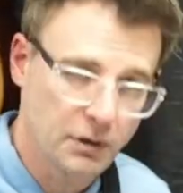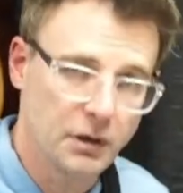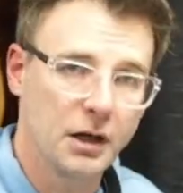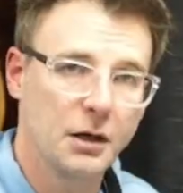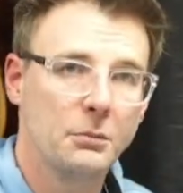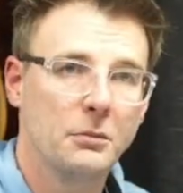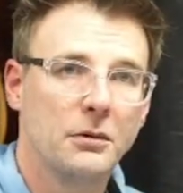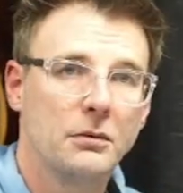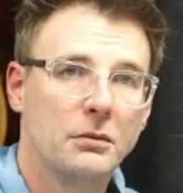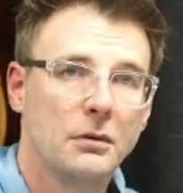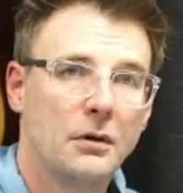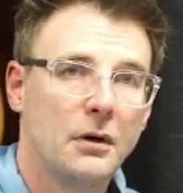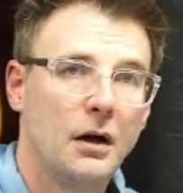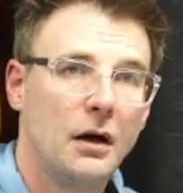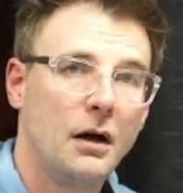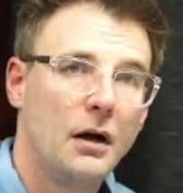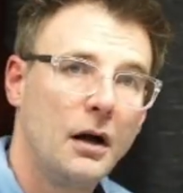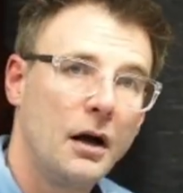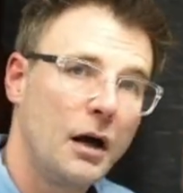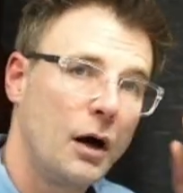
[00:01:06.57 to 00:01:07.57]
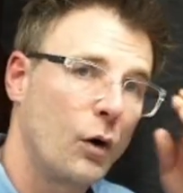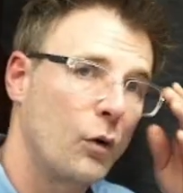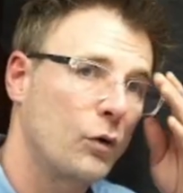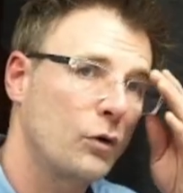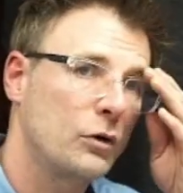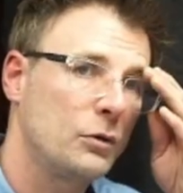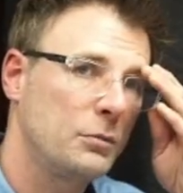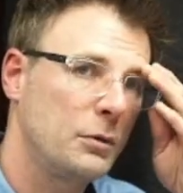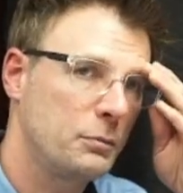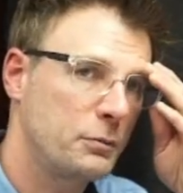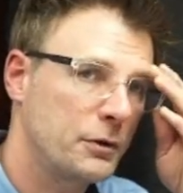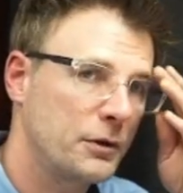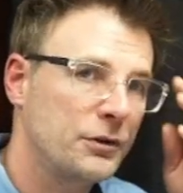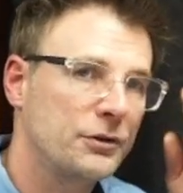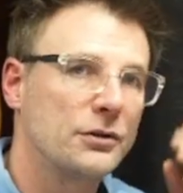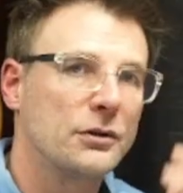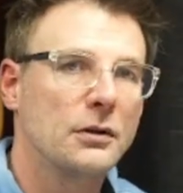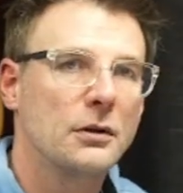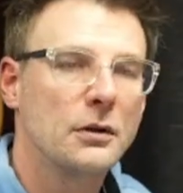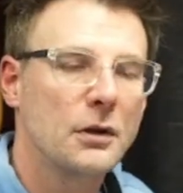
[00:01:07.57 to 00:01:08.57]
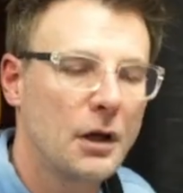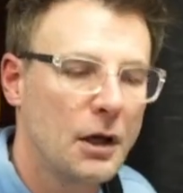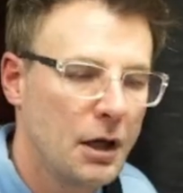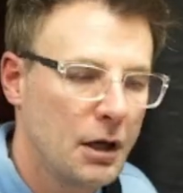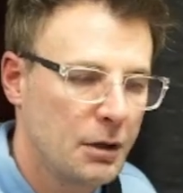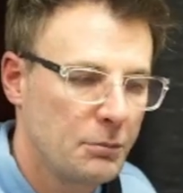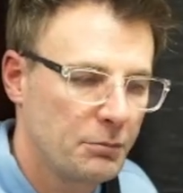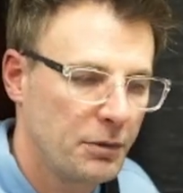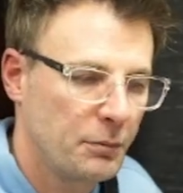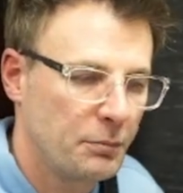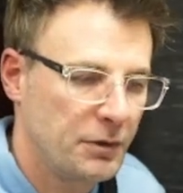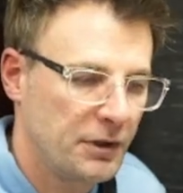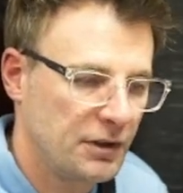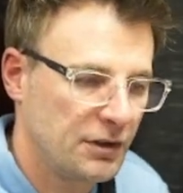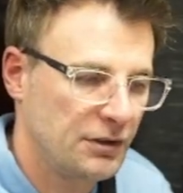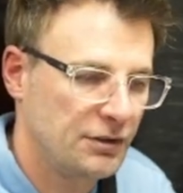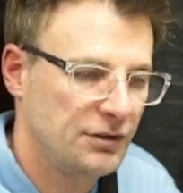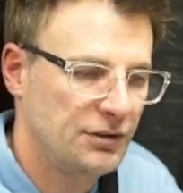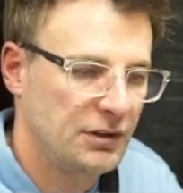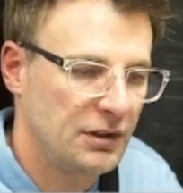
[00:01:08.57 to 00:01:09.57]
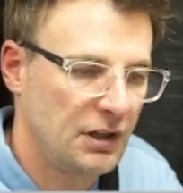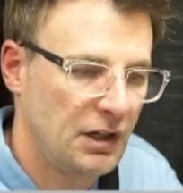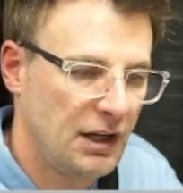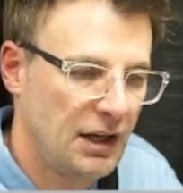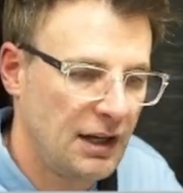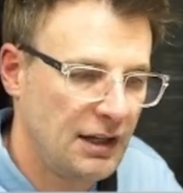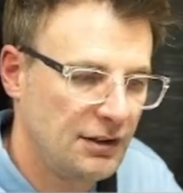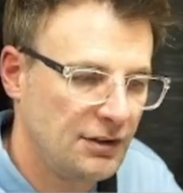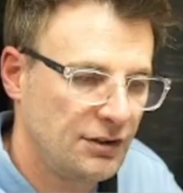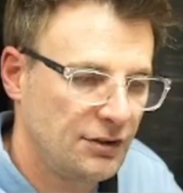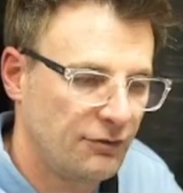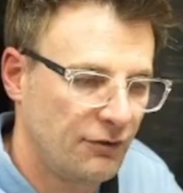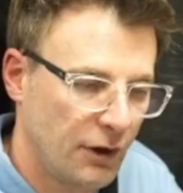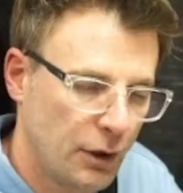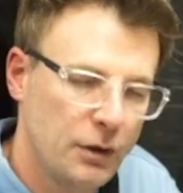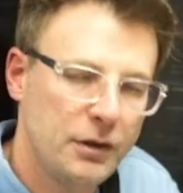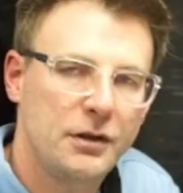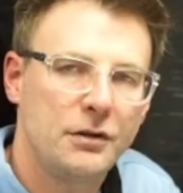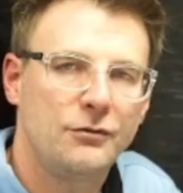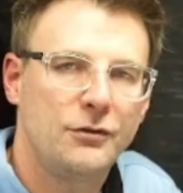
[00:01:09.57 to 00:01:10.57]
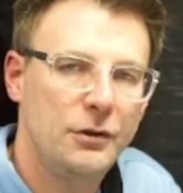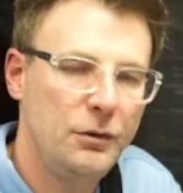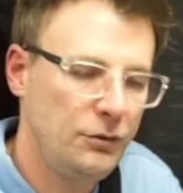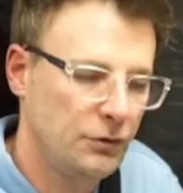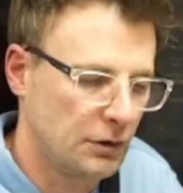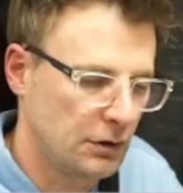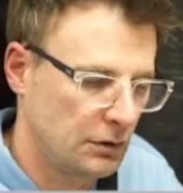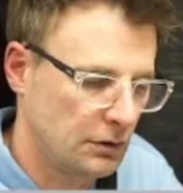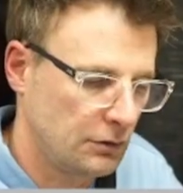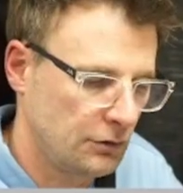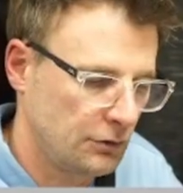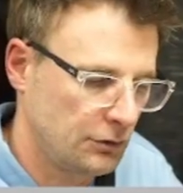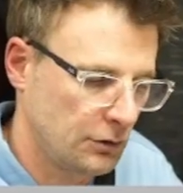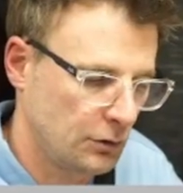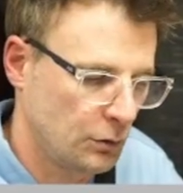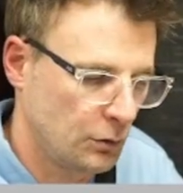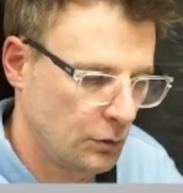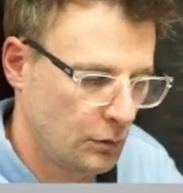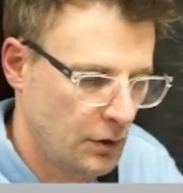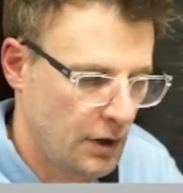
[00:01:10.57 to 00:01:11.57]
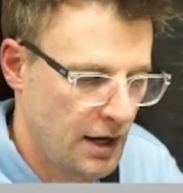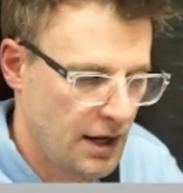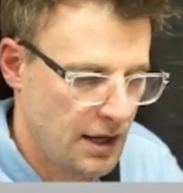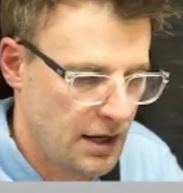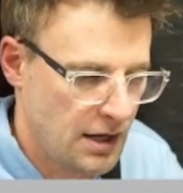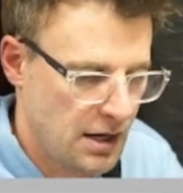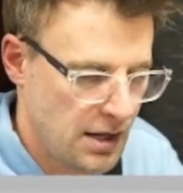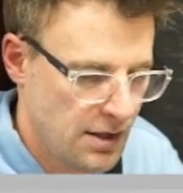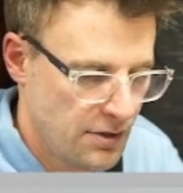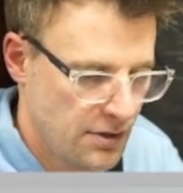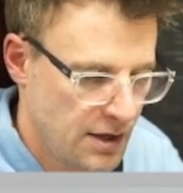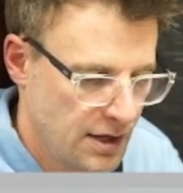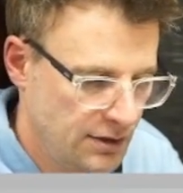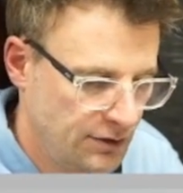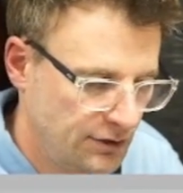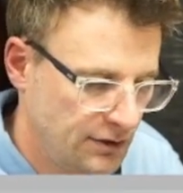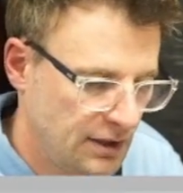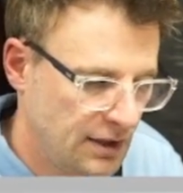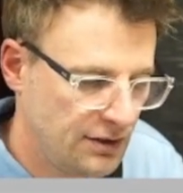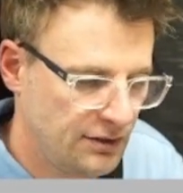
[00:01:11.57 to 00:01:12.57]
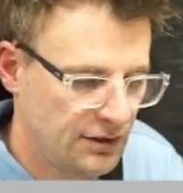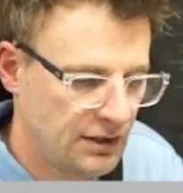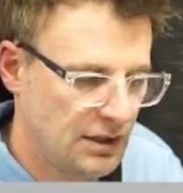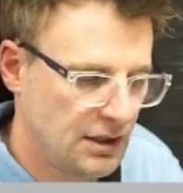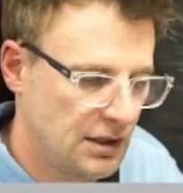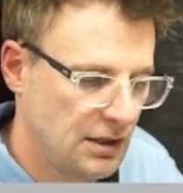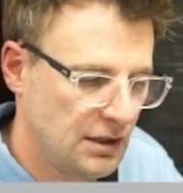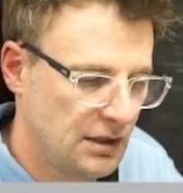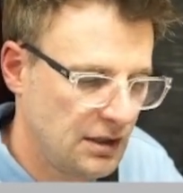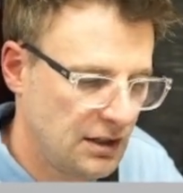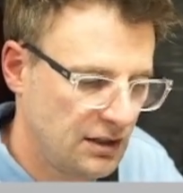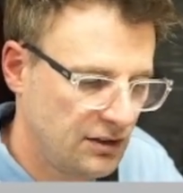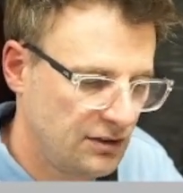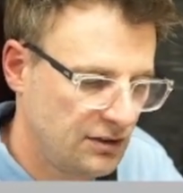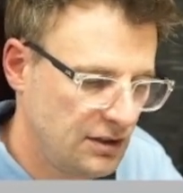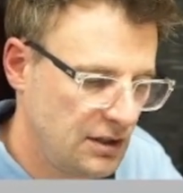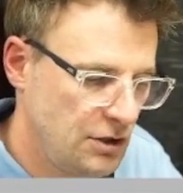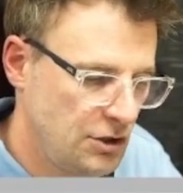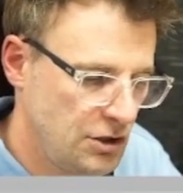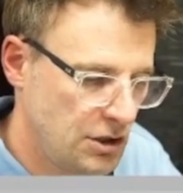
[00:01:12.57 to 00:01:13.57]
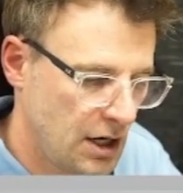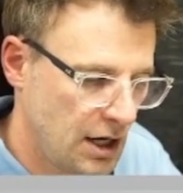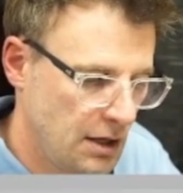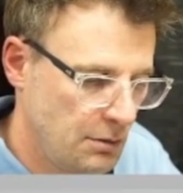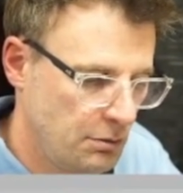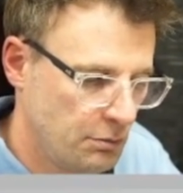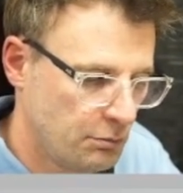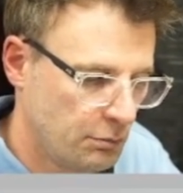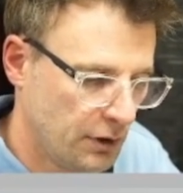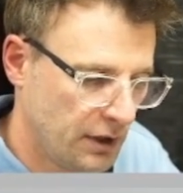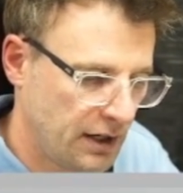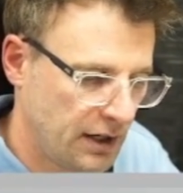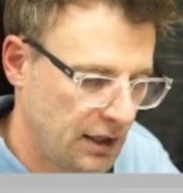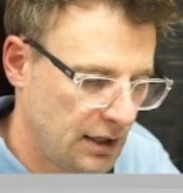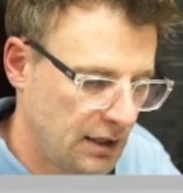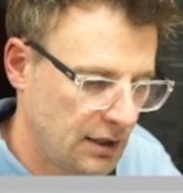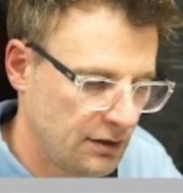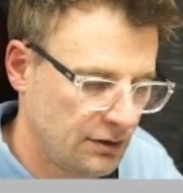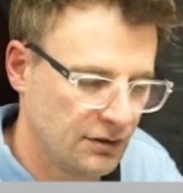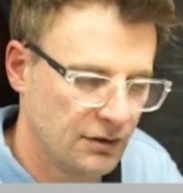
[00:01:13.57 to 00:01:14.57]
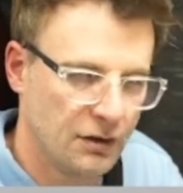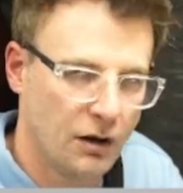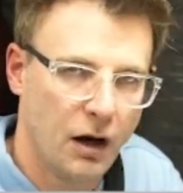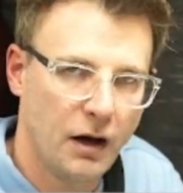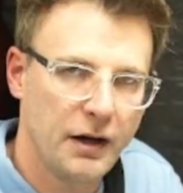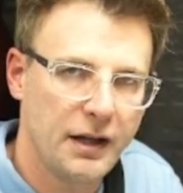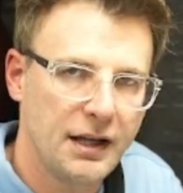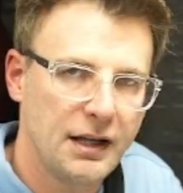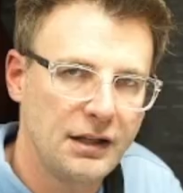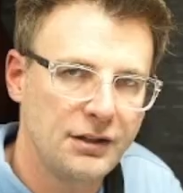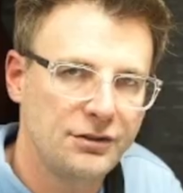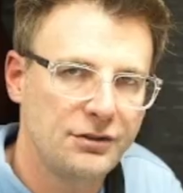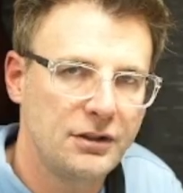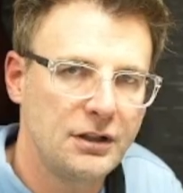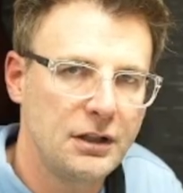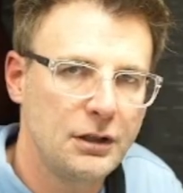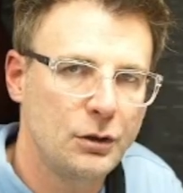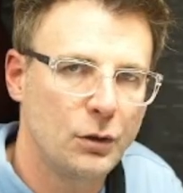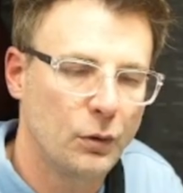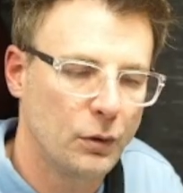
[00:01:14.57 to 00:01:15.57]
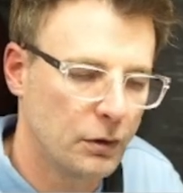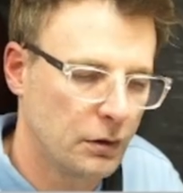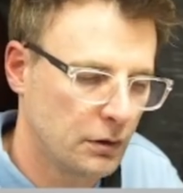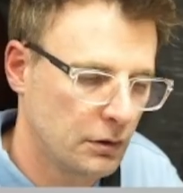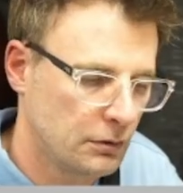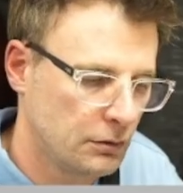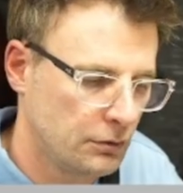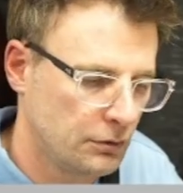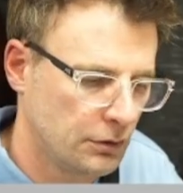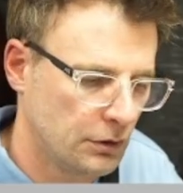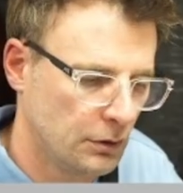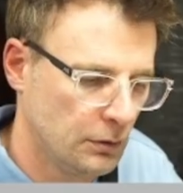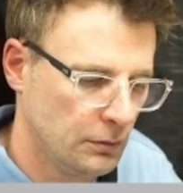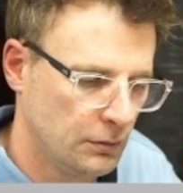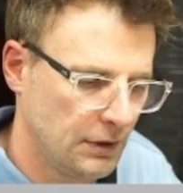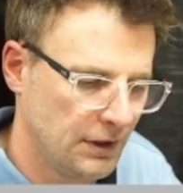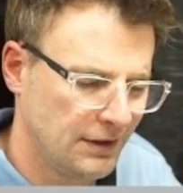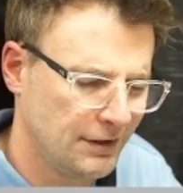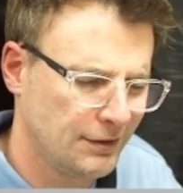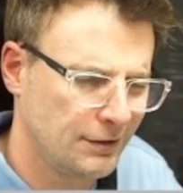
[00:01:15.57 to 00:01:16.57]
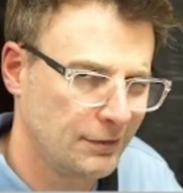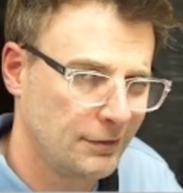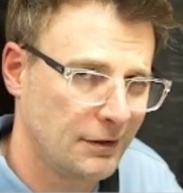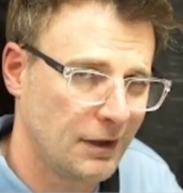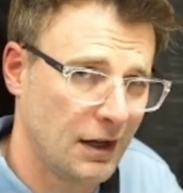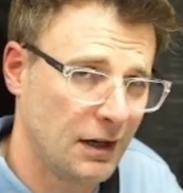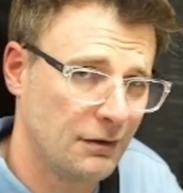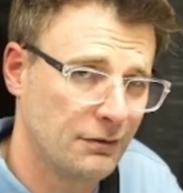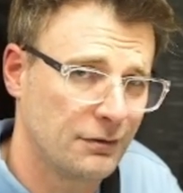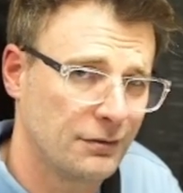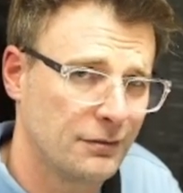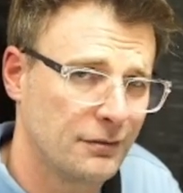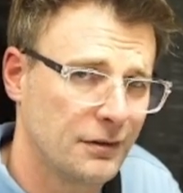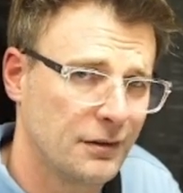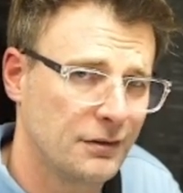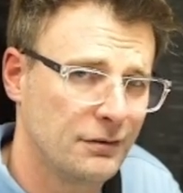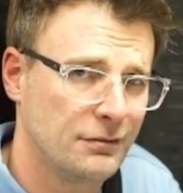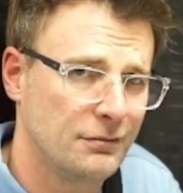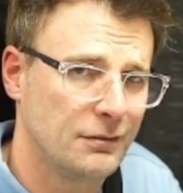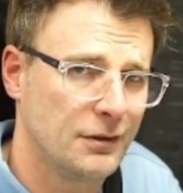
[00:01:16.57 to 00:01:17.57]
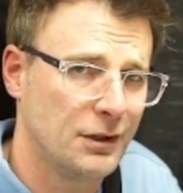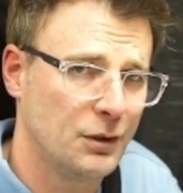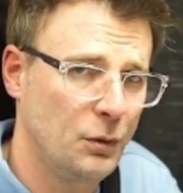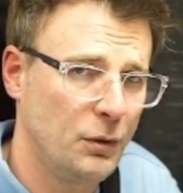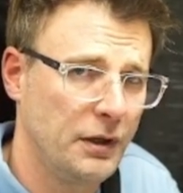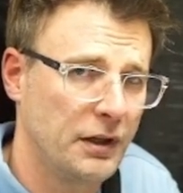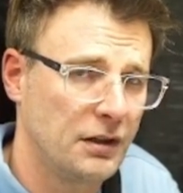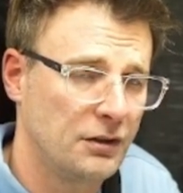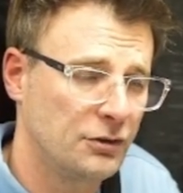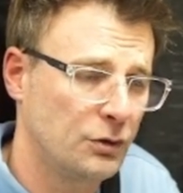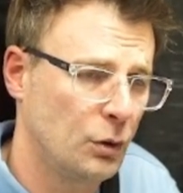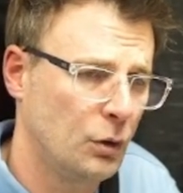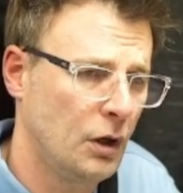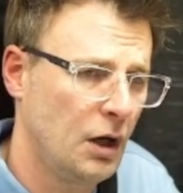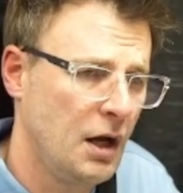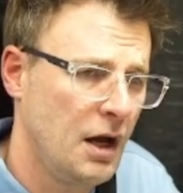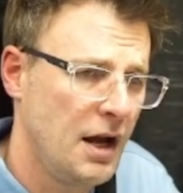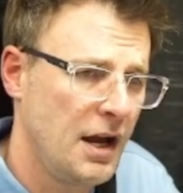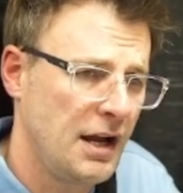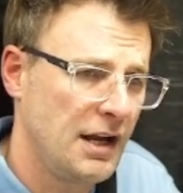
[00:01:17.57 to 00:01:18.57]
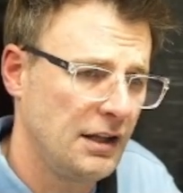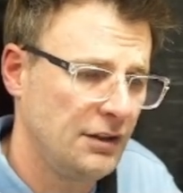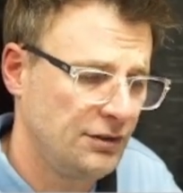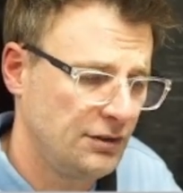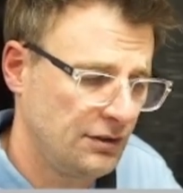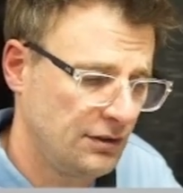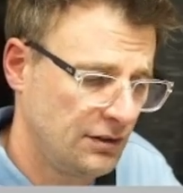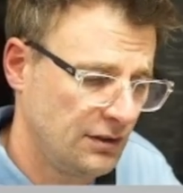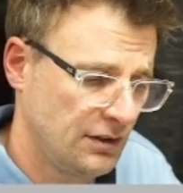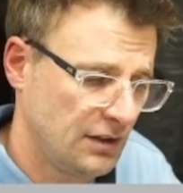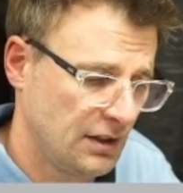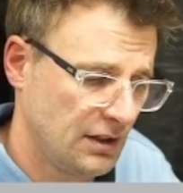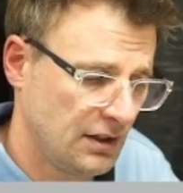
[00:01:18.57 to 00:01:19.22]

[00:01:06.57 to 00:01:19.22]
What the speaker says: I'm a horrible person, but because it's very confusing. So this is in the C shape, but it is not a C chord. So it's kind of annoying. So this is